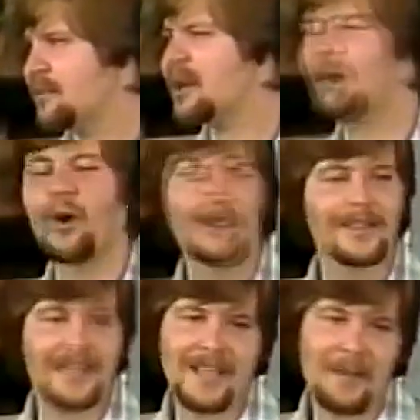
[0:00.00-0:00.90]
Be
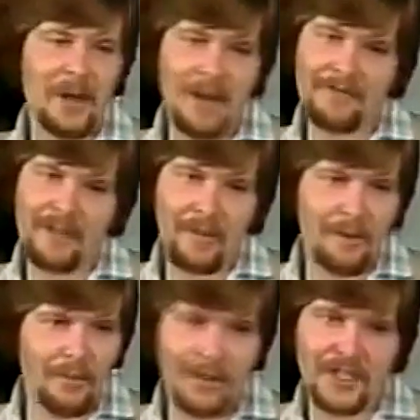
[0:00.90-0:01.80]
loyal to them, love them,
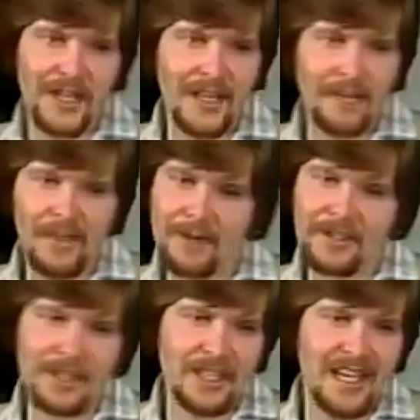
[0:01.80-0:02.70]
and appreciate them. They were
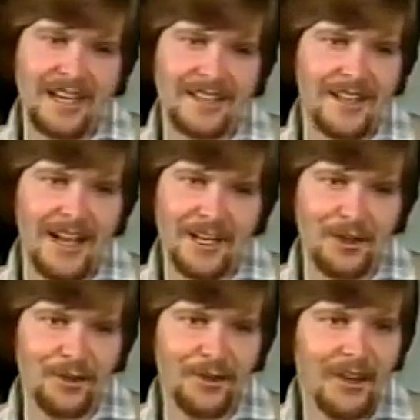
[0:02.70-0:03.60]
just kids like
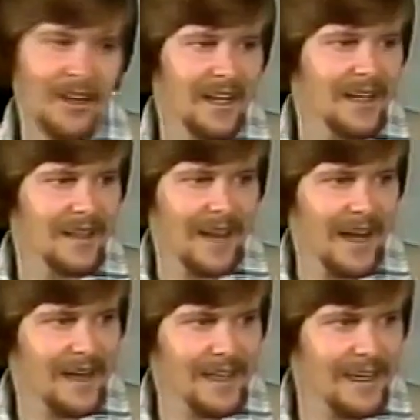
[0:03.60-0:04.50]
you that
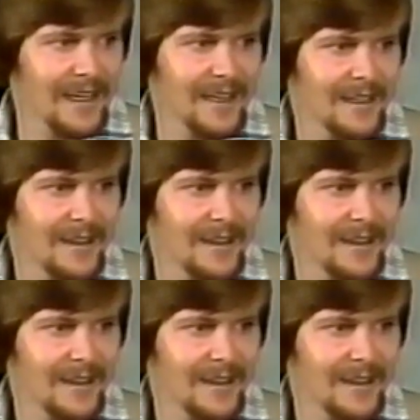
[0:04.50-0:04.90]
had a kid.